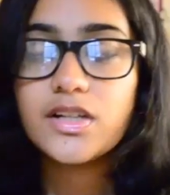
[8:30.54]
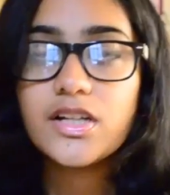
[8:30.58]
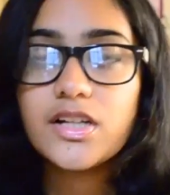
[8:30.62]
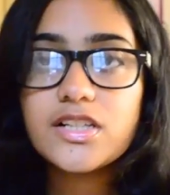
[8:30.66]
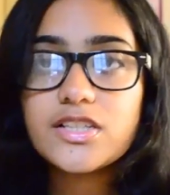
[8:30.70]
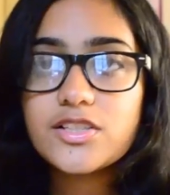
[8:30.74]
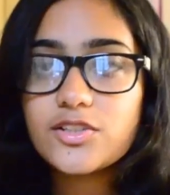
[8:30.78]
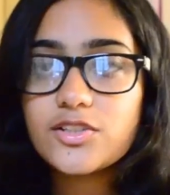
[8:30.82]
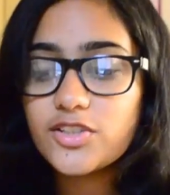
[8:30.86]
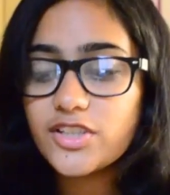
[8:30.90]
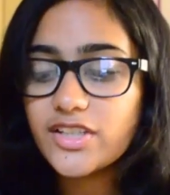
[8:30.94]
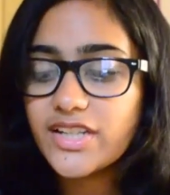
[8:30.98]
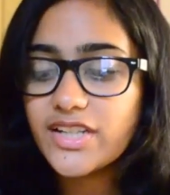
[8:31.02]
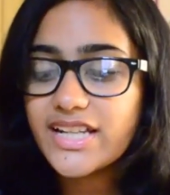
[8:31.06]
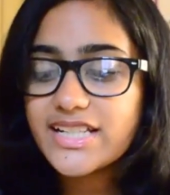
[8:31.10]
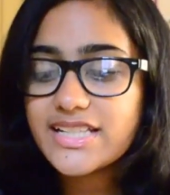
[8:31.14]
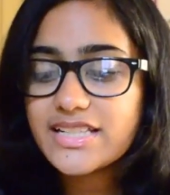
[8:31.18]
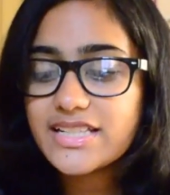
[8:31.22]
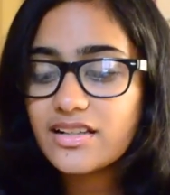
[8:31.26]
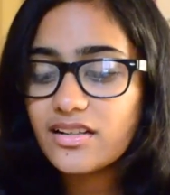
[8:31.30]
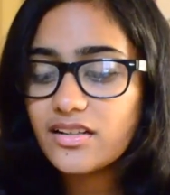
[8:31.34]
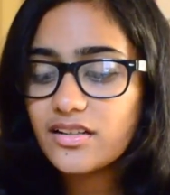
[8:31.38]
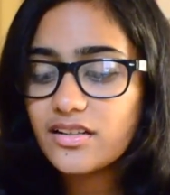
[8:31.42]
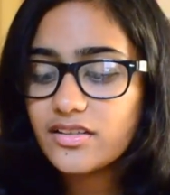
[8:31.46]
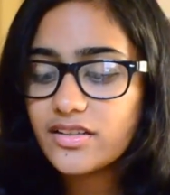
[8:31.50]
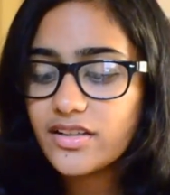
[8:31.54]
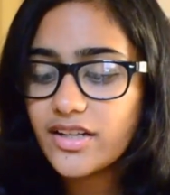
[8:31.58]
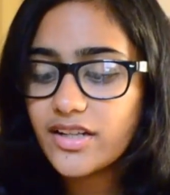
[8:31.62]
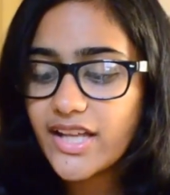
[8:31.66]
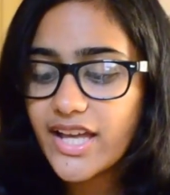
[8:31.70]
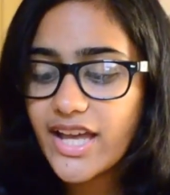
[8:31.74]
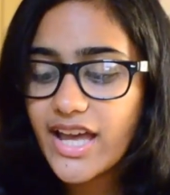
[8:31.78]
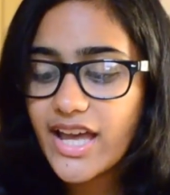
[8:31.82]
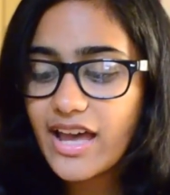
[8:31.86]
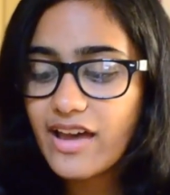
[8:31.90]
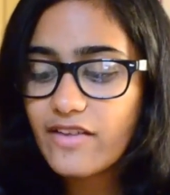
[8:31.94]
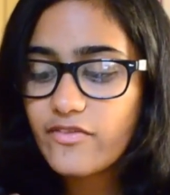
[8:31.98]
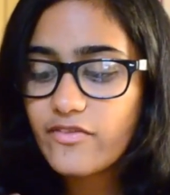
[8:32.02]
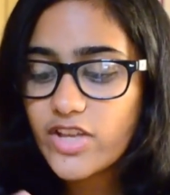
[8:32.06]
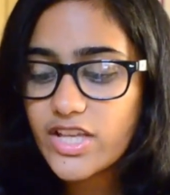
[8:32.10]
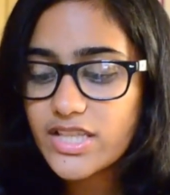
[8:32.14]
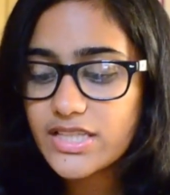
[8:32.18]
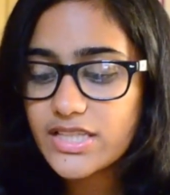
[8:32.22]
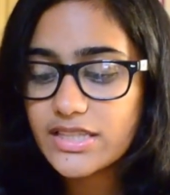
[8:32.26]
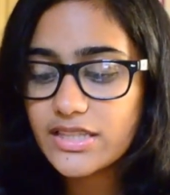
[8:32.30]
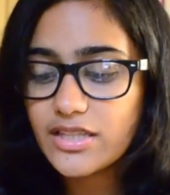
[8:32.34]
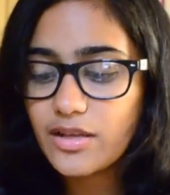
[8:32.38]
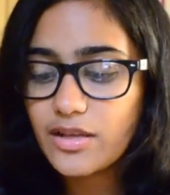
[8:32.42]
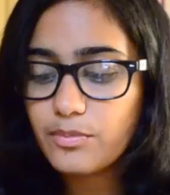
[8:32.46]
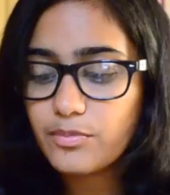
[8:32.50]
So the next color that I have is
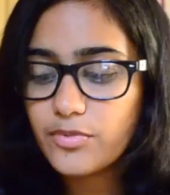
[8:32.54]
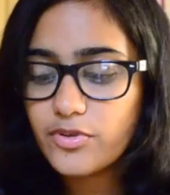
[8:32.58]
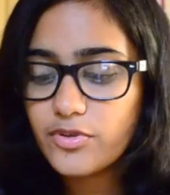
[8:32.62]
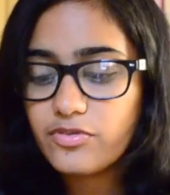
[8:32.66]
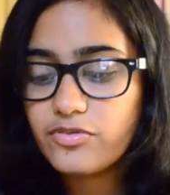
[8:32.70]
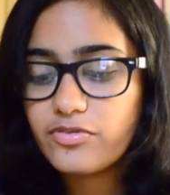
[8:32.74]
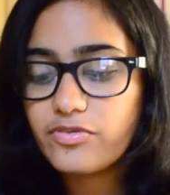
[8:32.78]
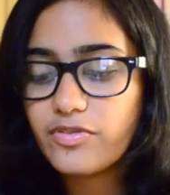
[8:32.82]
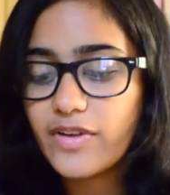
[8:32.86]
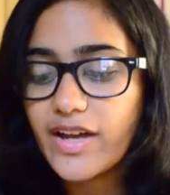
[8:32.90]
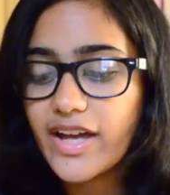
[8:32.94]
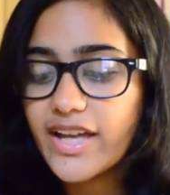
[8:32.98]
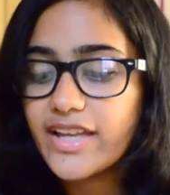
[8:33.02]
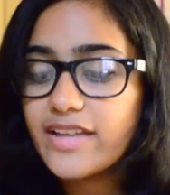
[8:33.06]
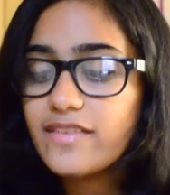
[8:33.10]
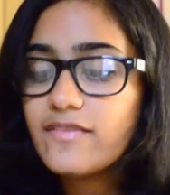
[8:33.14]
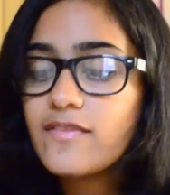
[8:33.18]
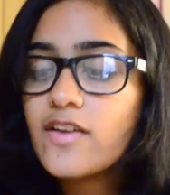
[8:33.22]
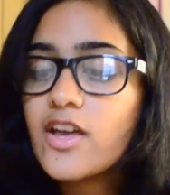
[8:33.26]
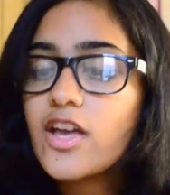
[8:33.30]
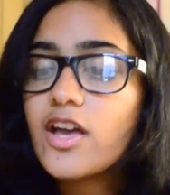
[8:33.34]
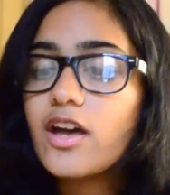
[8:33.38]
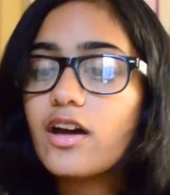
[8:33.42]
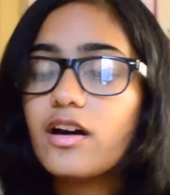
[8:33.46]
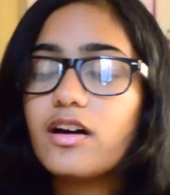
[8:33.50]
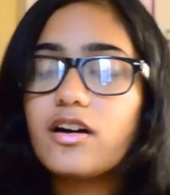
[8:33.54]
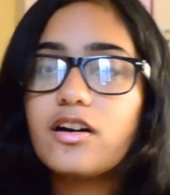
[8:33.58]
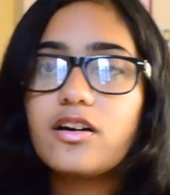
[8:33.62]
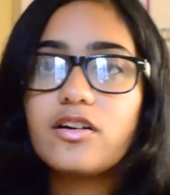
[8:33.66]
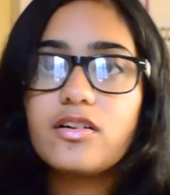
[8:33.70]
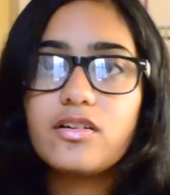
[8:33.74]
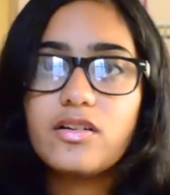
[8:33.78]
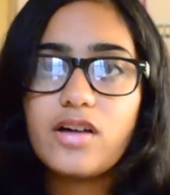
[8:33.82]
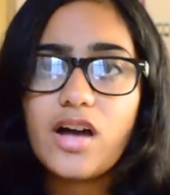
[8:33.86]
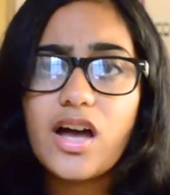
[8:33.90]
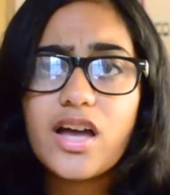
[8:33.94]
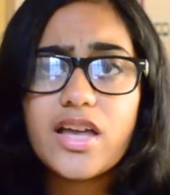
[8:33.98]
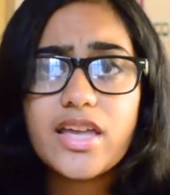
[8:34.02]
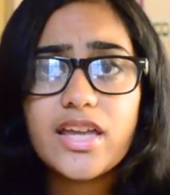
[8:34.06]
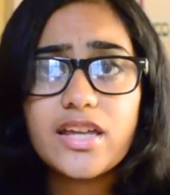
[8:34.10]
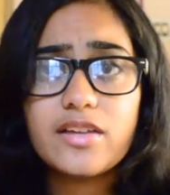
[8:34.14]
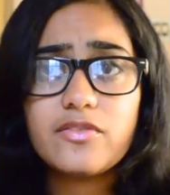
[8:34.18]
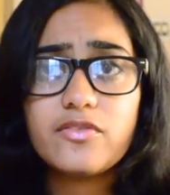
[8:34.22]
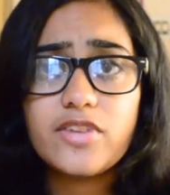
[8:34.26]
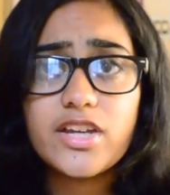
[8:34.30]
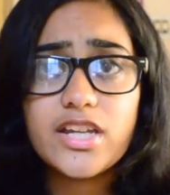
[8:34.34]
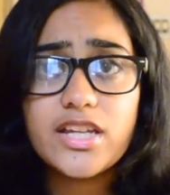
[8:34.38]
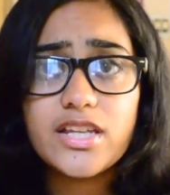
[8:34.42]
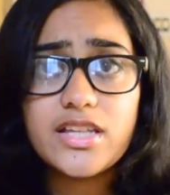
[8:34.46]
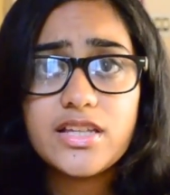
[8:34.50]
number 5, again
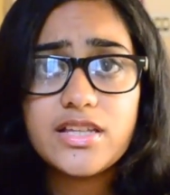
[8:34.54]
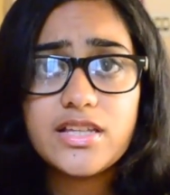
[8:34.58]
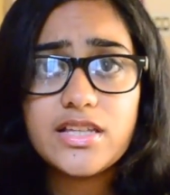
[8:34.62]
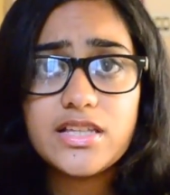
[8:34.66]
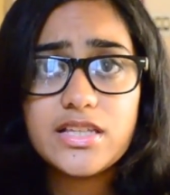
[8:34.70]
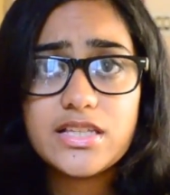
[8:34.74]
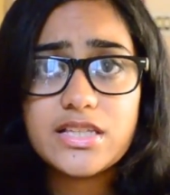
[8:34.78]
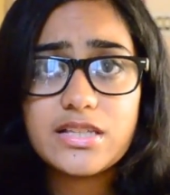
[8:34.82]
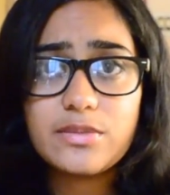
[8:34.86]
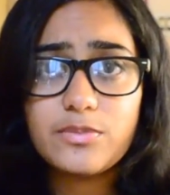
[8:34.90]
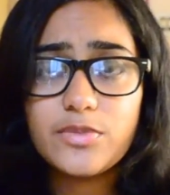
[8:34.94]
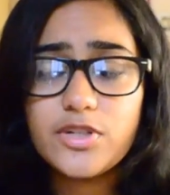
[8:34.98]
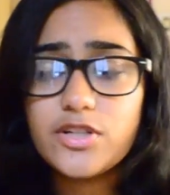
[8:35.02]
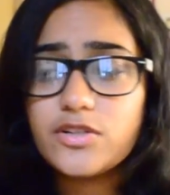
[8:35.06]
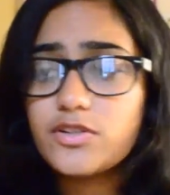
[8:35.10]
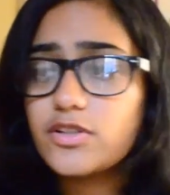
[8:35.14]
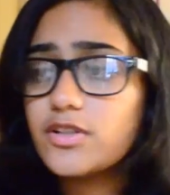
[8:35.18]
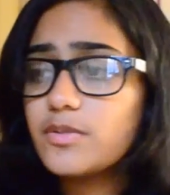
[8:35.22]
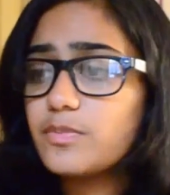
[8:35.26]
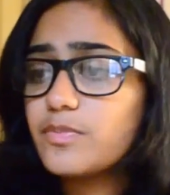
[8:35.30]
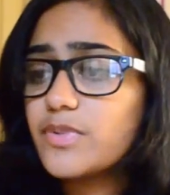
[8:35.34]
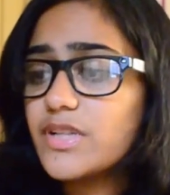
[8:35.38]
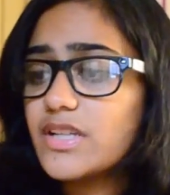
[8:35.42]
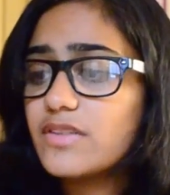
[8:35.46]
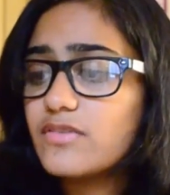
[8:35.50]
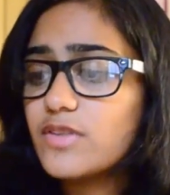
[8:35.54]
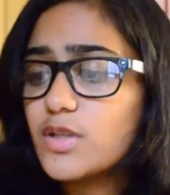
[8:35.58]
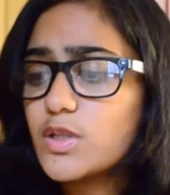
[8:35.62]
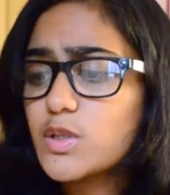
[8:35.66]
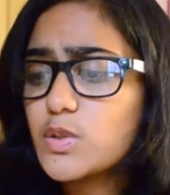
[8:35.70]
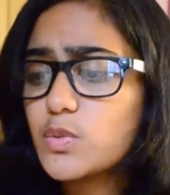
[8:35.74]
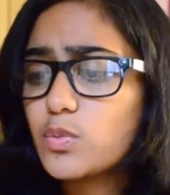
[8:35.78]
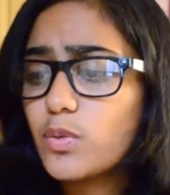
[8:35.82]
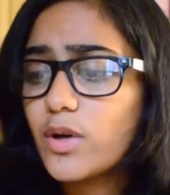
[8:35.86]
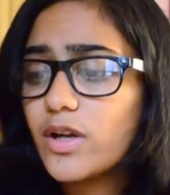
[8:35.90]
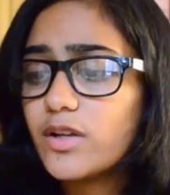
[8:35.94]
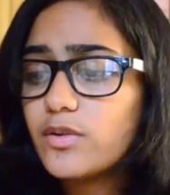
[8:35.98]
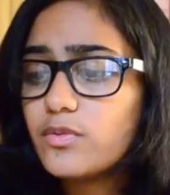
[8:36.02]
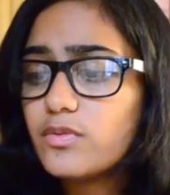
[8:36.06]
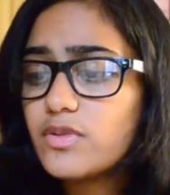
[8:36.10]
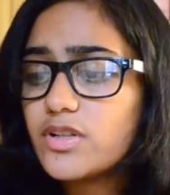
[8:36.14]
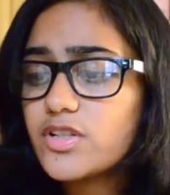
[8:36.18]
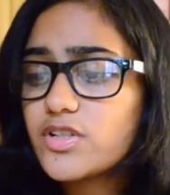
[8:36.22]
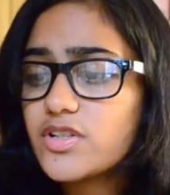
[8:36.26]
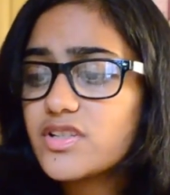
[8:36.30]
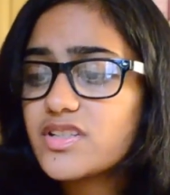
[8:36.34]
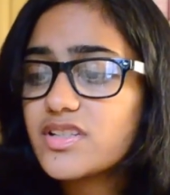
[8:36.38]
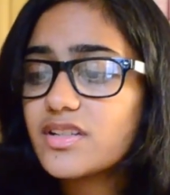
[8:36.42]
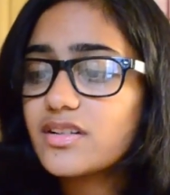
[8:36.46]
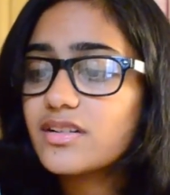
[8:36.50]
very similar to the previous one, which
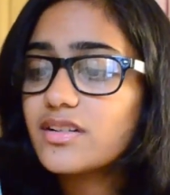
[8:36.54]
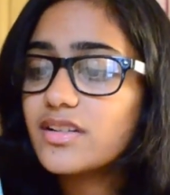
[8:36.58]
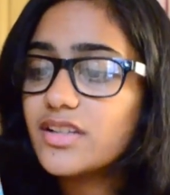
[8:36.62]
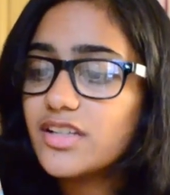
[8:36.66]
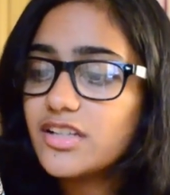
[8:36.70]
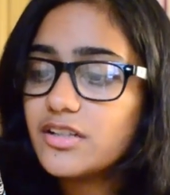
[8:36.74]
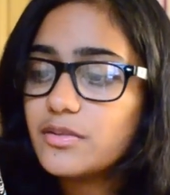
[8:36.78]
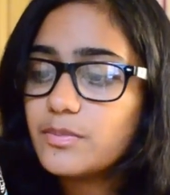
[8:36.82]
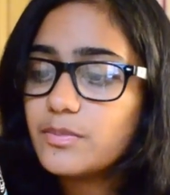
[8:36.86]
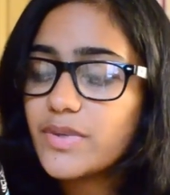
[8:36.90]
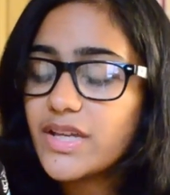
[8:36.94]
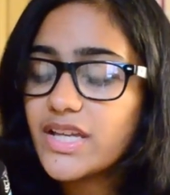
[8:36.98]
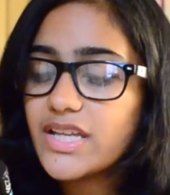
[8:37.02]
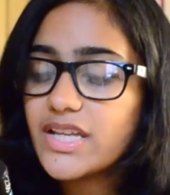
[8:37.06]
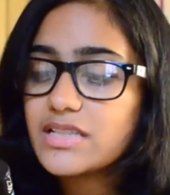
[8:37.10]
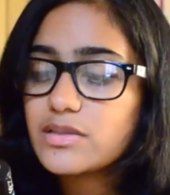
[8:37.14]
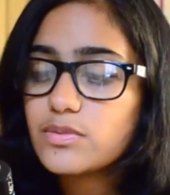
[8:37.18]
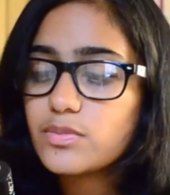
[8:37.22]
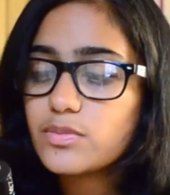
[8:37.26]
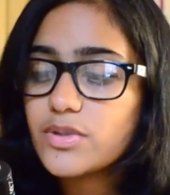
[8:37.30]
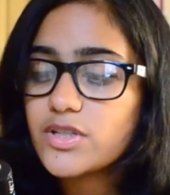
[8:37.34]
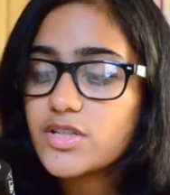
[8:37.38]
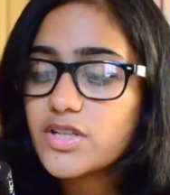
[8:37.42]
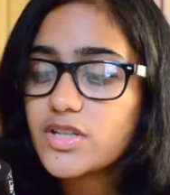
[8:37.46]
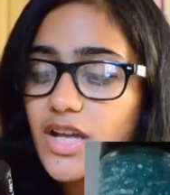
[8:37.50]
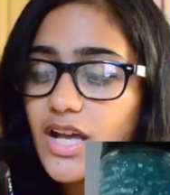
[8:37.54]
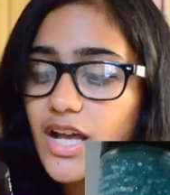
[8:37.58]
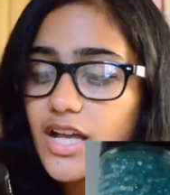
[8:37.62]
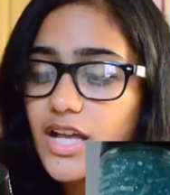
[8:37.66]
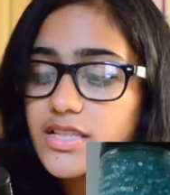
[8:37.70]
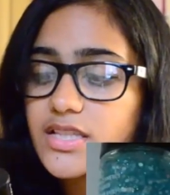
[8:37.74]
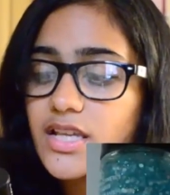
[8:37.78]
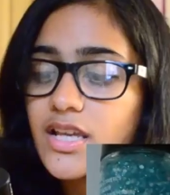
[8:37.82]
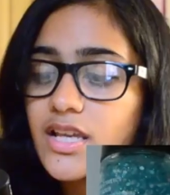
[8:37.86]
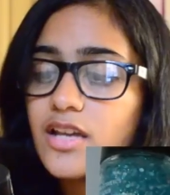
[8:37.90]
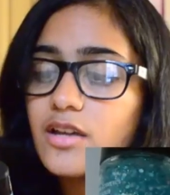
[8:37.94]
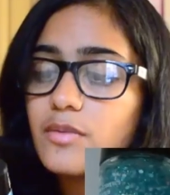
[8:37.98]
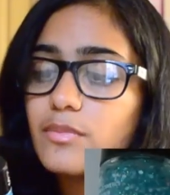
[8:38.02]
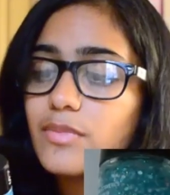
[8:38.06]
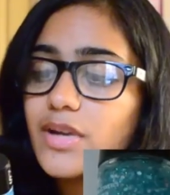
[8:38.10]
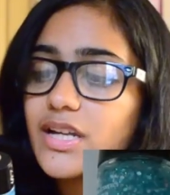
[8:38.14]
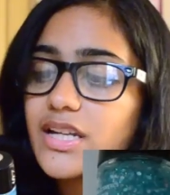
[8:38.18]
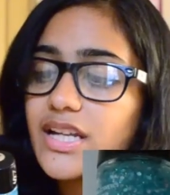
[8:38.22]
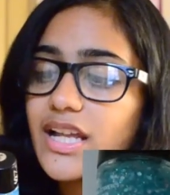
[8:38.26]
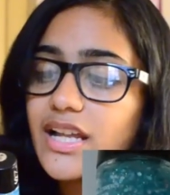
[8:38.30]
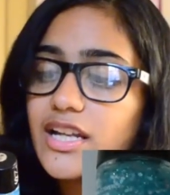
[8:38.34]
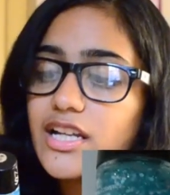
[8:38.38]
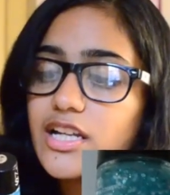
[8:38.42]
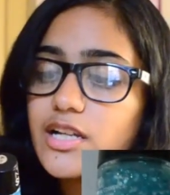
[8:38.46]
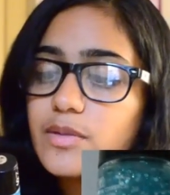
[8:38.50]
is a clear base which has
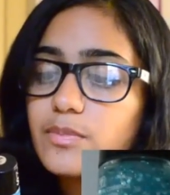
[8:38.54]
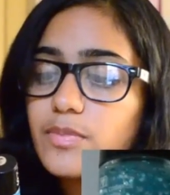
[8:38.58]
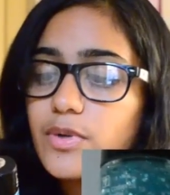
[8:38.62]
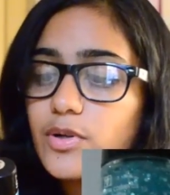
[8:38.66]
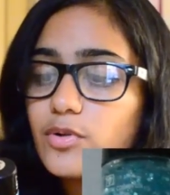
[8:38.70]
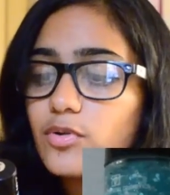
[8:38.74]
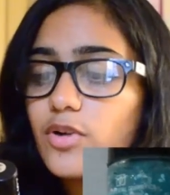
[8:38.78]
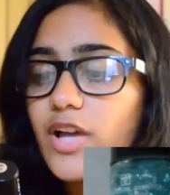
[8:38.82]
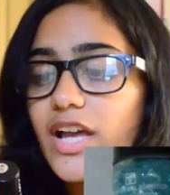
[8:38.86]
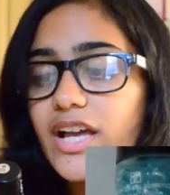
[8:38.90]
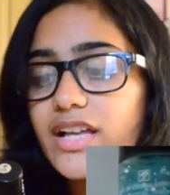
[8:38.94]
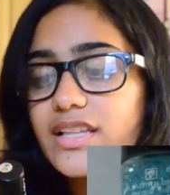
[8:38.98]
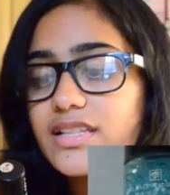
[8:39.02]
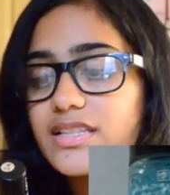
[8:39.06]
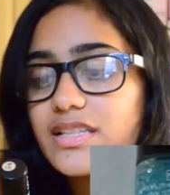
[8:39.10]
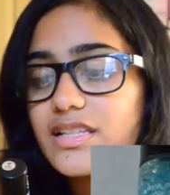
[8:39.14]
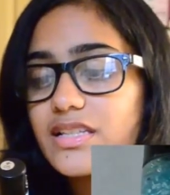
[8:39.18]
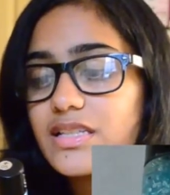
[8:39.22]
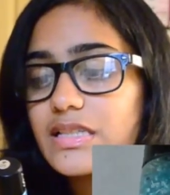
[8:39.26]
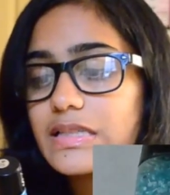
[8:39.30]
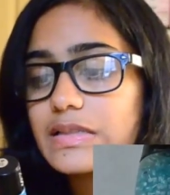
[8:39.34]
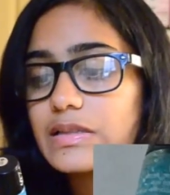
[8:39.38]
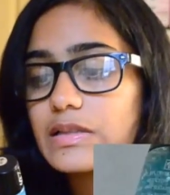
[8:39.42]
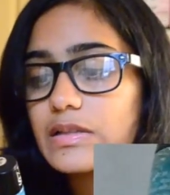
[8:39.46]
metallic blue hexes,